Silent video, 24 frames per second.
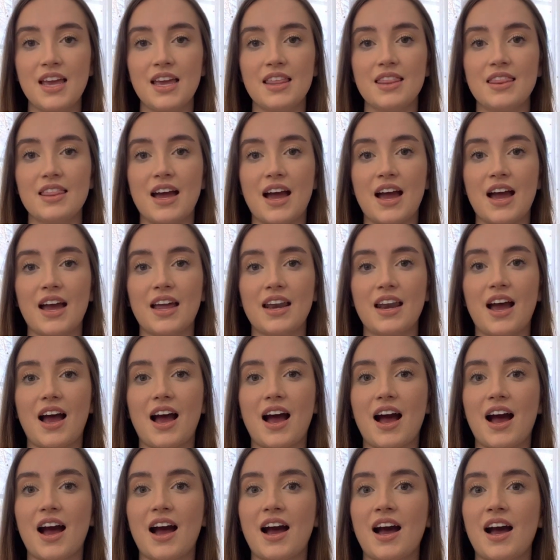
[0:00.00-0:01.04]
that
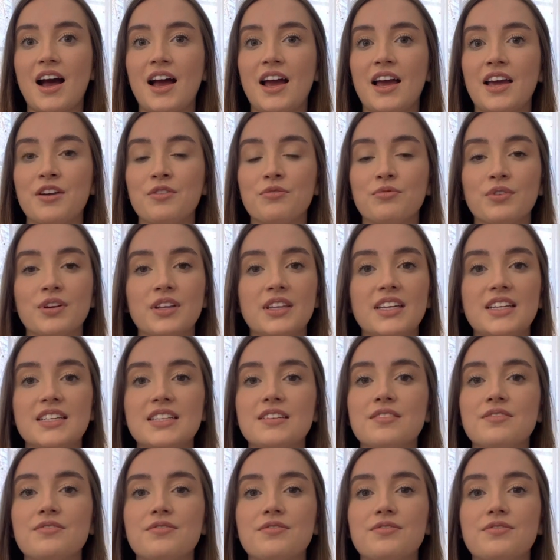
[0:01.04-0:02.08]
I really
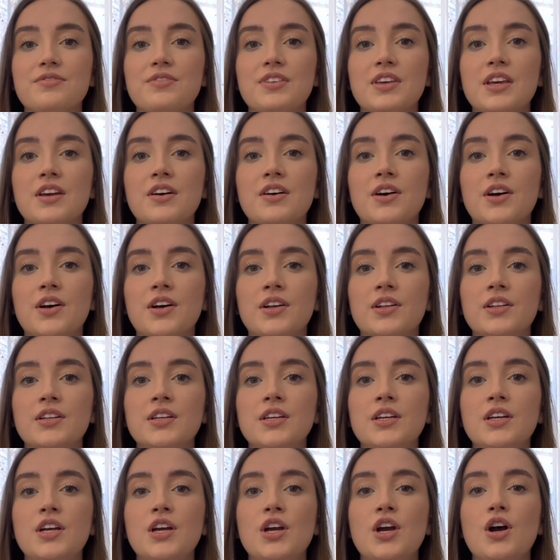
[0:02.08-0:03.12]
didn't feel
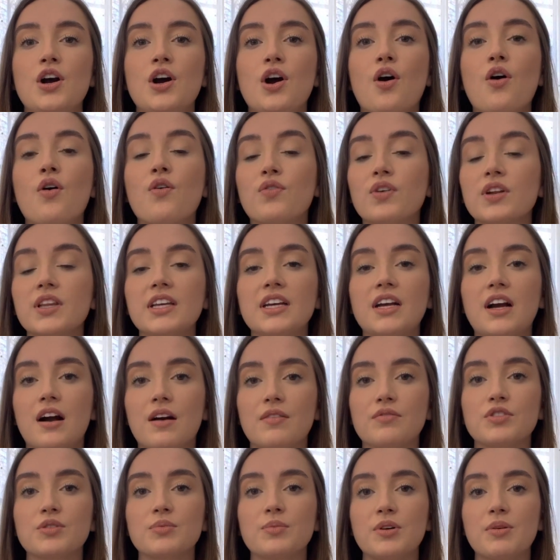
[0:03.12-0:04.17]
overly
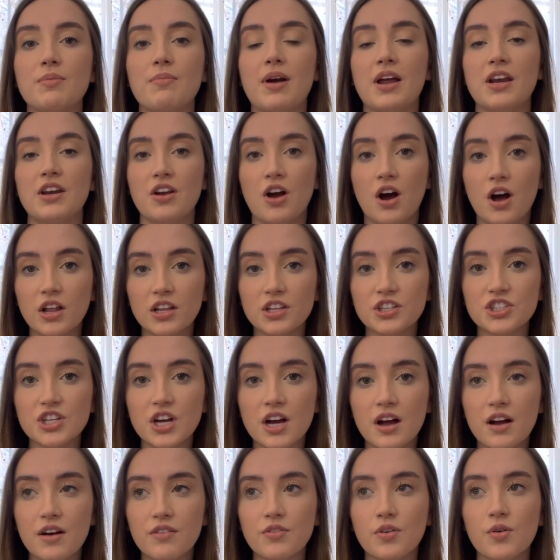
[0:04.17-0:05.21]
comfortable in my knowledge
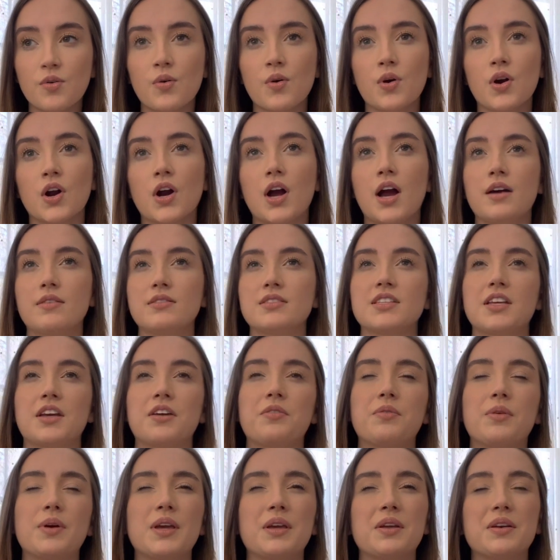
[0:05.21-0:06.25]
of, or I was like,
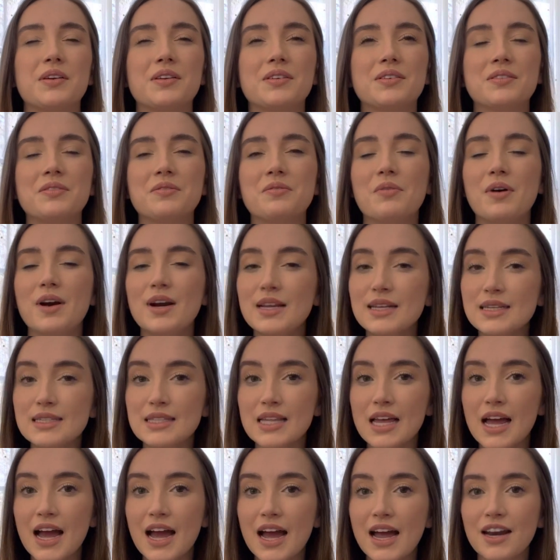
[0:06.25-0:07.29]
wait, what is
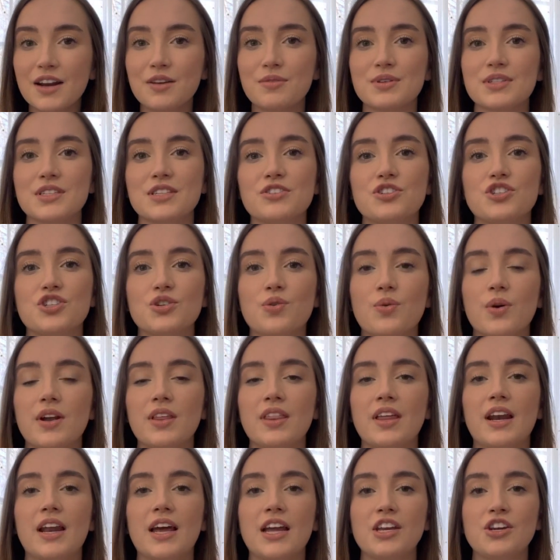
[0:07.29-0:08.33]
that? I wasn't sure
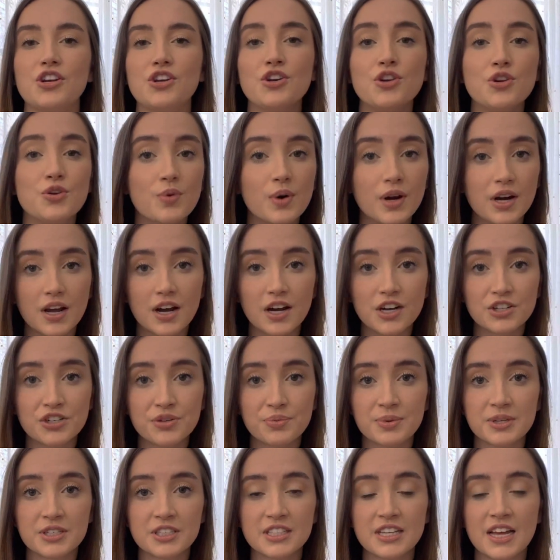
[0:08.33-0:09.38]
that I knew it
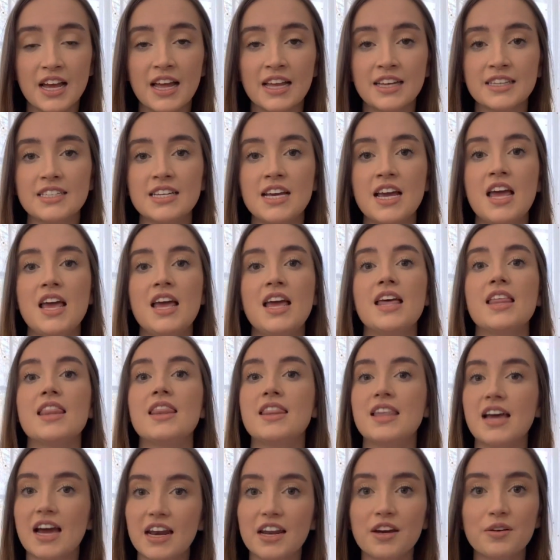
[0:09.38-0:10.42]
100%.
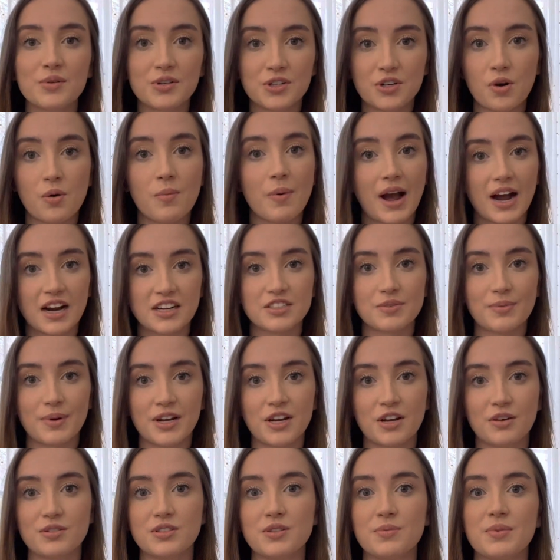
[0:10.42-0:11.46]
Then I would go back to my
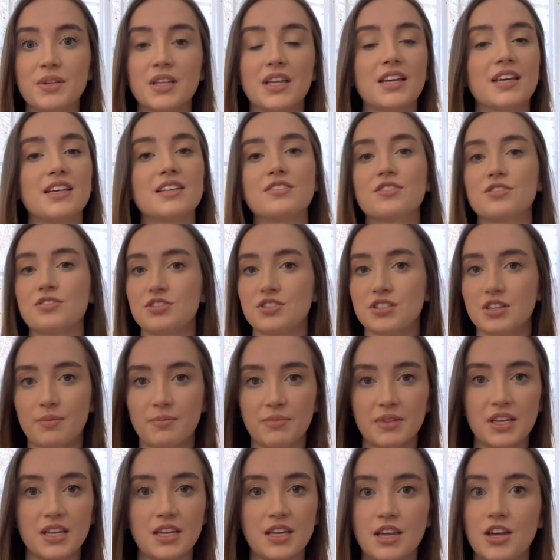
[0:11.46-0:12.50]
notes and be like, is there
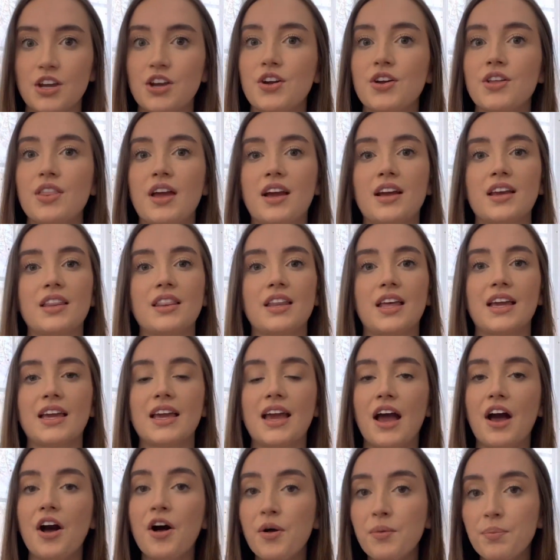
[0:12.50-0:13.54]
something here that can like
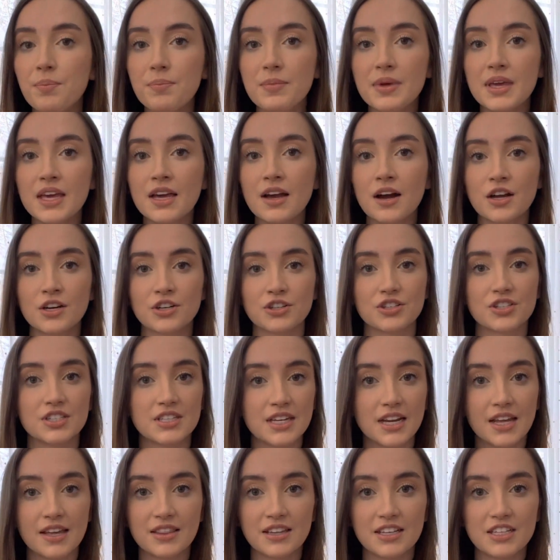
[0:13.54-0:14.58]
help me
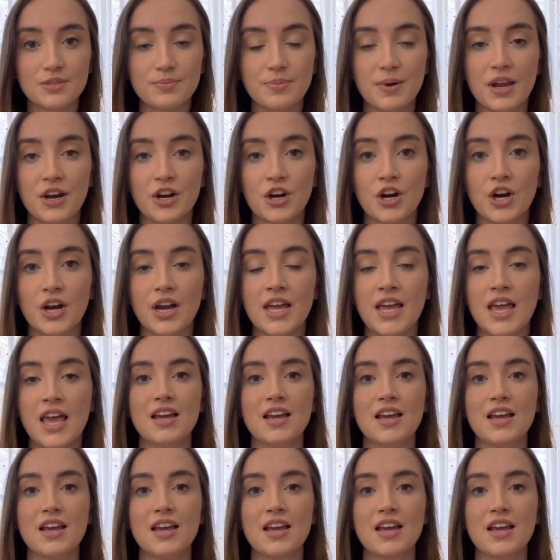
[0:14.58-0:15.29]
understand this better?